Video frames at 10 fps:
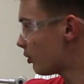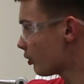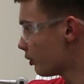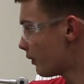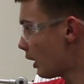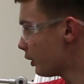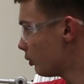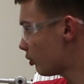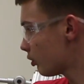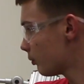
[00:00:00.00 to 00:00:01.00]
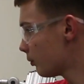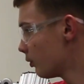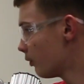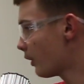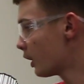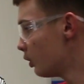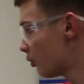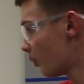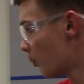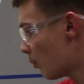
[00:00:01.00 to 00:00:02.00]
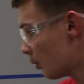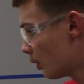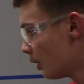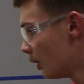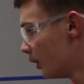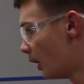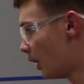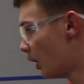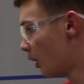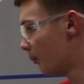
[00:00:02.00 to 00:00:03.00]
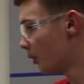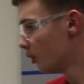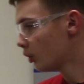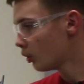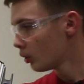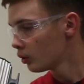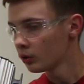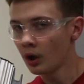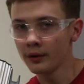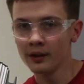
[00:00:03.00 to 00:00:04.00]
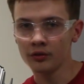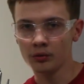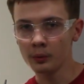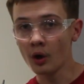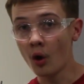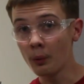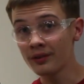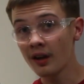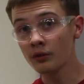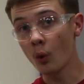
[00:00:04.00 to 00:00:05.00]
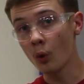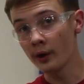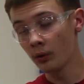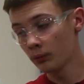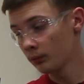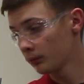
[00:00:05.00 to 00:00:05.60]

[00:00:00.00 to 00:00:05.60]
as certain values. Very useful. On this, we always have to oil